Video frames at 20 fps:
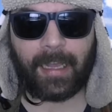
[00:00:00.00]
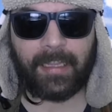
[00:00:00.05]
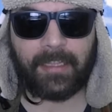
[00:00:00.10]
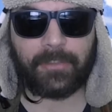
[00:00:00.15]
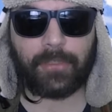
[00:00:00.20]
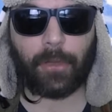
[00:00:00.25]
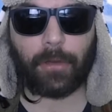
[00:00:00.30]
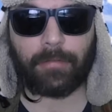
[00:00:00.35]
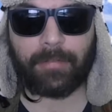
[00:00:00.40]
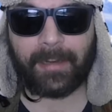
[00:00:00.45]

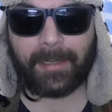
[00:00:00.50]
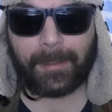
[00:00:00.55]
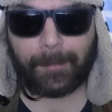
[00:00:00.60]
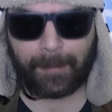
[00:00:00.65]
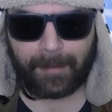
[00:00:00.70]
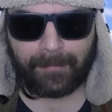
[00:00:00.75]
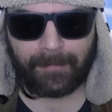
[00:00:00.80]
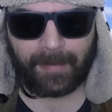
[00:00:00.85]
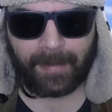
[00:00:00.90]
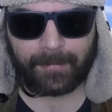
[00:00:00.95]
It's already
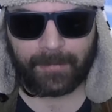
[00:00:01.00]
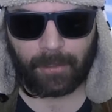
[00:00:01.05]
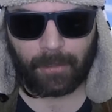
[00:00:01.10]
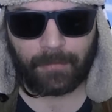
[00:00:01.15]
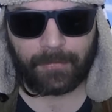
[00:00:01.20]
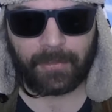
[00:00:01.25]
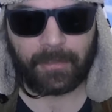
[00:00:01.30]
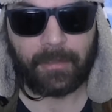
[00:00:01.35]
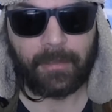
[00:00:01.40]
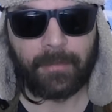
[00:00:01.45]
been flipped
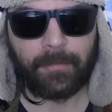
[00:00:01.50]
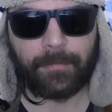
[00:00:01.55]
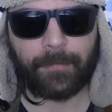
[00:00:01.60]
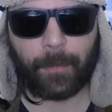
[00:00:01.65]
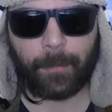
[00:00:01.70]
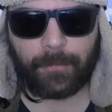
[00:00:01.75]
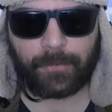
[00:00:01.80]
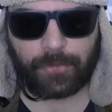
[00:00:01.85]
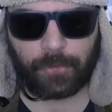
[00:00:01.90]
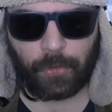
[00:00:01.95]
over.
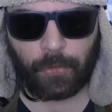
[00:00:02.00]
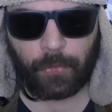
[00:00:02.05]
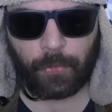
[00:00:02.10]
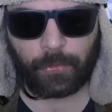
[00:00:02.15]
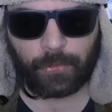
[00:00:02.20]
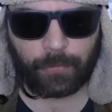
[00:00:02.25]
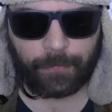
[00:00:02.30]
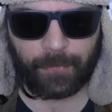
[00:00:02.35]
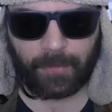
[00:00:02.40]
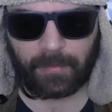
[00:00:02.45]
From true
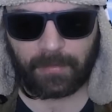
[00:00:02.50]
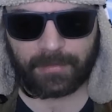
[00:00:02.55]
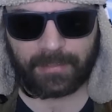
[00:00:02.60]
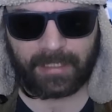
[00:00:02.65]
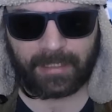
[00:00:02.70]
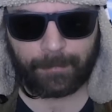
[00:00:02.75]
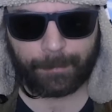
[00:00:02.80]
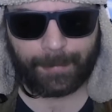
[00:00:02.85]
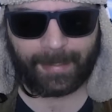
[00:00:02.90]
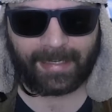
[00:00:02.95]
to false
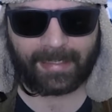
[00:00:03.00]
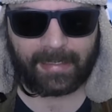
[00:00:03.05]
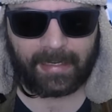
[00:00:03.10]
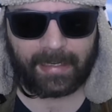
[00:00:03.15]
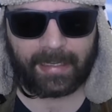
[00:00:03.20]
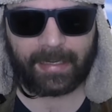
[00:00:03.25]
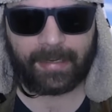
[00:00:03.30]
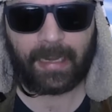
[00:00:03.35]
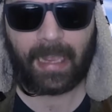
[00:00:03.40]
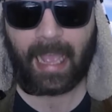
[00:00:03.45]
and back
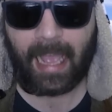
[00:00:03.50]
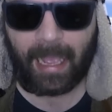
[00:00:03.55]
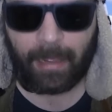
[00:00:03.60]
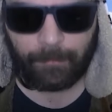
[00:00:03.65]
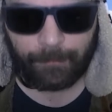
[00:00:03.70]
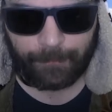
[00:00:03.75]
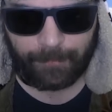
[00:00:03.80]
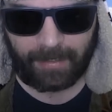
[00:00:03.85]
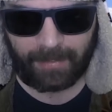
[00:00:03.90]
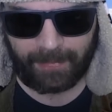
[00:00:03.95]
again.
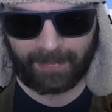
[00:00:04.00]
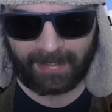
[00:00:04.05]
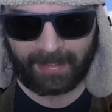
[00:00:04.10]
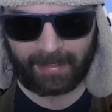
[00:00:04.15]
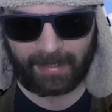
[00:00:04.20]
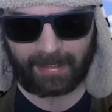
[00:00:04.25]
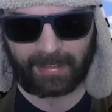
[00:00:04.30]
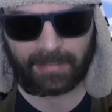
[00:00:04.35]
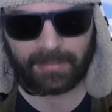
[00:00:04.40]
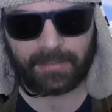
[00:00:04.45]
Everything
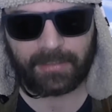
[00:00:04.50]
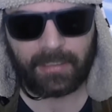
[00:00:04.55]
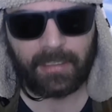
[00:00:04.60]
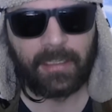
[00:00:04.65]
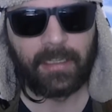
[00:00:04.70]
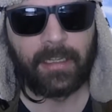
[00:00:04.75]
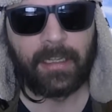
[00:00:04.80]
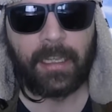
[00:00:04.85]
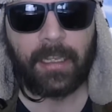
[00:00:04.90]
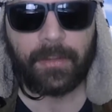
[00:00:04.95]
has.
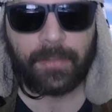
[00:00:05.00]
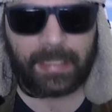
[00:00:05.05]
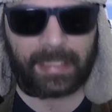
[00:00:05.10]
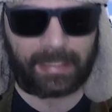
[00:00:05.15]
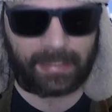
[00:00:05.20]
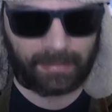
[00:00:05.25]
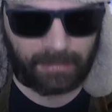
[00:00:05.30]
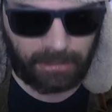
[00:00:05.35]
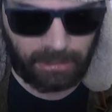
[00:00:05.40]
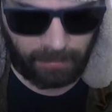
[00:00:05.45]

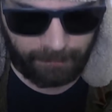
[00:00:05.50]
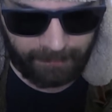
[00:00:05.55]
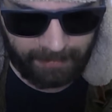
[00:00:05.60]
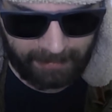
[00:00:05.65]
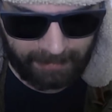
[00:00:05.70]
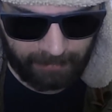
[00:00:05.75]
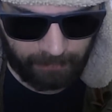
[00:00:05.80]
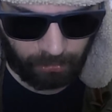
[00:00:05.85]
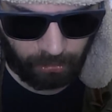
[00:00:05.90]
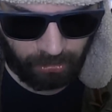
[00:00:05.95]
The
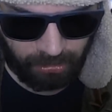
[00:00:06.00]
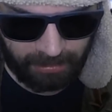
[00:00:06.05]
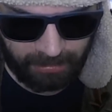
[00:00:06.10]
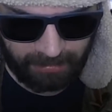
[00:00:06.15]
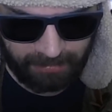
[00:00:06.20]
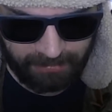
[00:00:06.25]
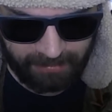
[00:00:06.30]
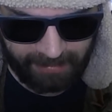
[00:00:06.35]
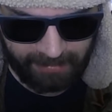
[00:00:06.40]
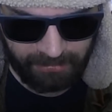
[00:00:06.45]
governing
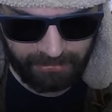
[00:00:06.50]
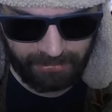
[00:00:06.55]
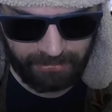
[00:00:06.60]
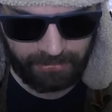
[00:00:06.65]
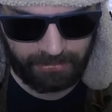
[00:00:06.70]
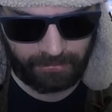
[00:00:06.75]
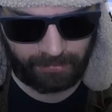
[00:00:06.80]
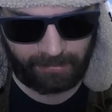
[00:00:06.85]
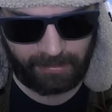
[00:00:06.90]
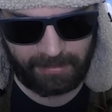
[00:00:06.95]

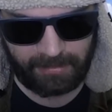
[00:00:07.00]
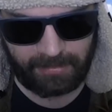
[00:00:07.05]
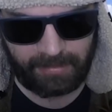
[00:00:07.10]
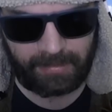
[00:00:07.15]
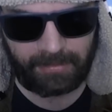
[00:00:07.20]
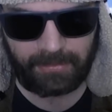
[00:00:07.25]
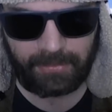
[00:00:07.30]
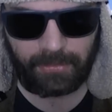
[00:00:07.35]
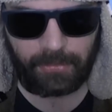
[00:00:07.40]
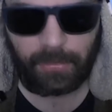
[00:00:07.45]
organisations you're
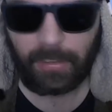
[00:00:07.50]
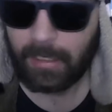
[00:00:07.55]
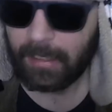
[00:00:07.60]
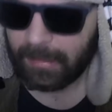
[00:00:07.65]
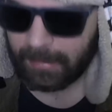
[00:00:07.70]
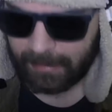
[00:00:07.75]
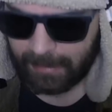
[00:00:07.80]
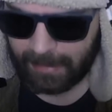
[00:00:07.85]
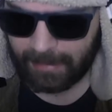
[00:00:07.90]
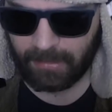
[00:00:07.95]
listening to
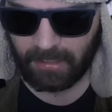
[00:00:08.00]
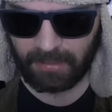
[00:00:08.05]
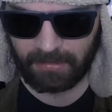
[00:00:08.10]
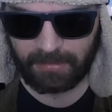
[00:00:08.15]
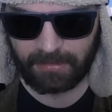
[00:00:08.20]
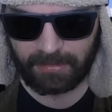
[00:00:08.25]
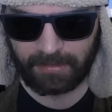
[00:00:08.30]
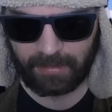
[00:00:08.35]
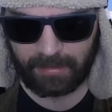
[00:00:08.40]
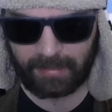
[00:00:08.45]
cannot
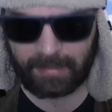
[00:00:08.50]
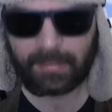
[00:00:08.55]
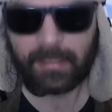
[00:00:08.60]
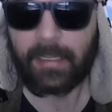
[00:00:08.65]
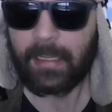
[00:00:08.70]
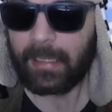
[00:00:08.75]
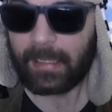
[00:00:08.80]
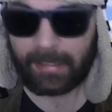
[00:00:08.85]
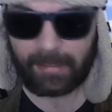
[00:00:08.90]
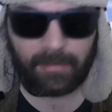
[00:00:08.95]
decide,
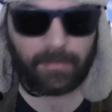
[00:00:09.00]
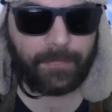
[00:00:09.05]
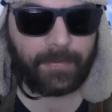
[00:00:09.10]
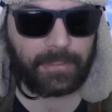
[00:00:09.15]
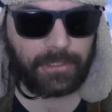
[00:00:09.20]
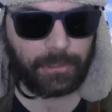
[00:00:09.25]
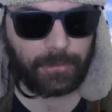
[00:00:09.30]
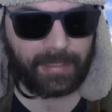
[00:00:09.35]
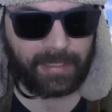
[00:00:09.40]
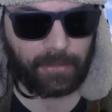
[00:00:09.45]

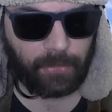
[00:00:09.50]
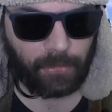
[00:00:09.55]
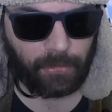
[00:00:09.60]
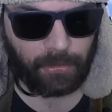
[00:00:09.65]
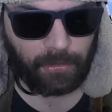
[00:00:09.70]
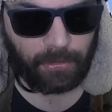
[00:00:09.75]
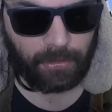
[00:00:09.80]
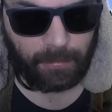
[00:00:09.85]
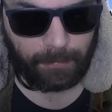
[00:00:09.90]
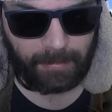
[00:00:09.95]
individually
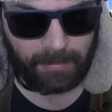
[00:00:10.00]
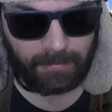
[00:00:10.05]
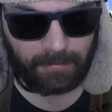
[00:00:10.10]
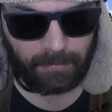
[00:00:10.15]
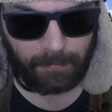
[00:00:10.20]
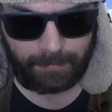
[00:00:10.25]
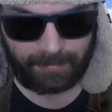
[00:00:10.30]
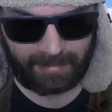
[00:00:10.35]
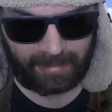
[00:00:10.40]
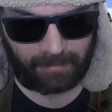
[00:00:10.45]
or among
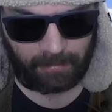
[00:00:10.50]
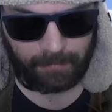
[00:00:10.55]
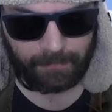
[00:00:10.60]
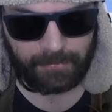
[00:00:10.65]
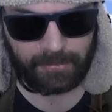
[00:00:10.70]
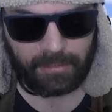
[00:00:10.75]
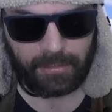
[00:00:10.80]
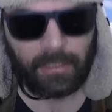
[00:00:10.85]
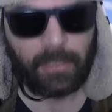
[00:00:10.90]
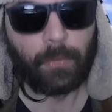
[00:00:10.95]

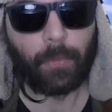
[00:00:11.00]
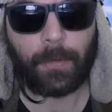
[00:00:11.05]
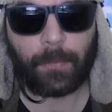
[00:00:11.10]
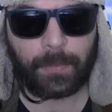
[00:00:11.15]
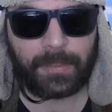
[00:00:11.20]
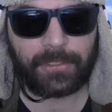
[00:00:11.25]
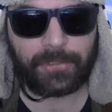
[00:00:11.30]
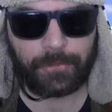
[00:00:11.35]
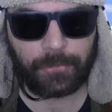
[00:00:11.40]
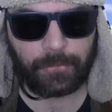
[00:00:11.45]
themselves, what
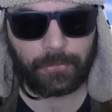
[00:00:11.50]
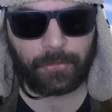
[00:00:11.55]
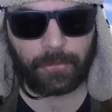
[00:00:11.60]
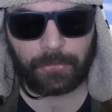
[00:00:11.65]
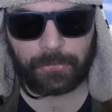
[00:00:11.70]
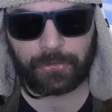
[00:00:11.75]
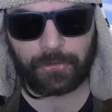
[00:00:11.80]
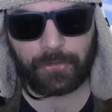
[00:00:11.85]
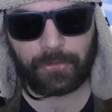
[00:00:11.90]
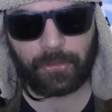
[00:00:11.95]
we should or
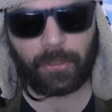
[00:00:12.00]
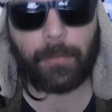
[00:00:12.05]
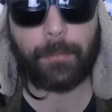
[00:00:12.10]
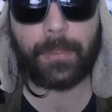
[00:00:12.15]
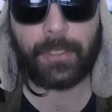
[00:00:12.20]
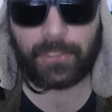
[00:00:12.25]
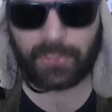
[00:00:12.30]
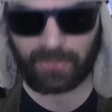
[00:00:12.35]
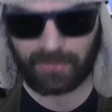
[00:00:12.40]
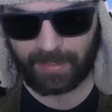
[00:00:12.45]
should not
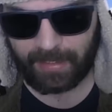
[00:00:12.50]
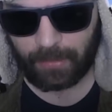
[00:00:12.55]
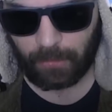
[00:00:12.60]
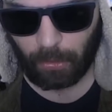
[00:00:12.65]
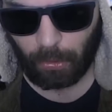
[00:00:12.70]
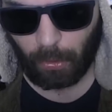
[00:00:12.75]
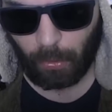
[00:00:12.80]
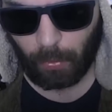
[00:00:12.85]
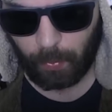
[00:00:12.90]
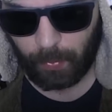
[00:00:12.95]
be doing
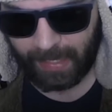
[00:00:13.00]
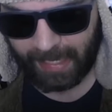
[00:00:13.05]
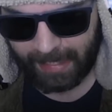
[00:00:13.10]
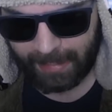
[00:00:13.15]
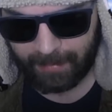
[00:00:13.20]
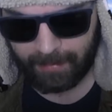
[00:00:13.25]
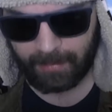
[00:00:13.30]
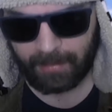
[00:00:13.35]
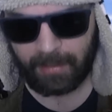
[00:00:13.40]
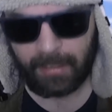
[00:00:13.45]
or
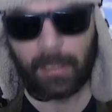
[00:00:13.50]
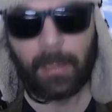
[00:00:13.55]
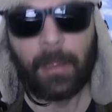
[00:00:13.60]
when.